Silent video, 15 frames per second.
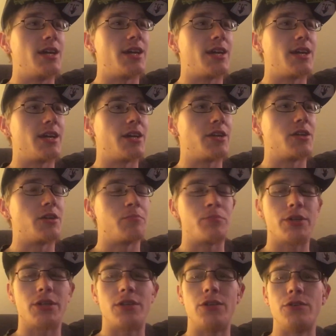And a
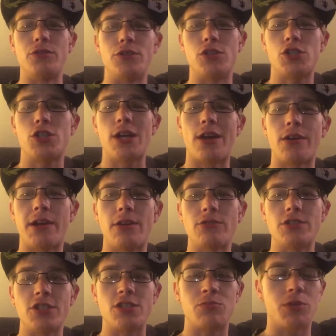big, huge shout out
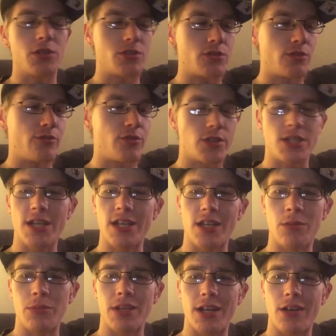to Spencer for
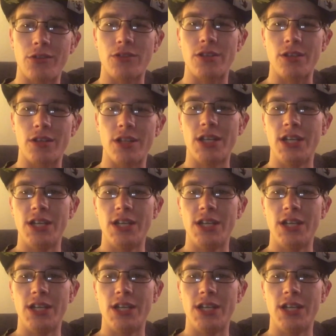taking me out there.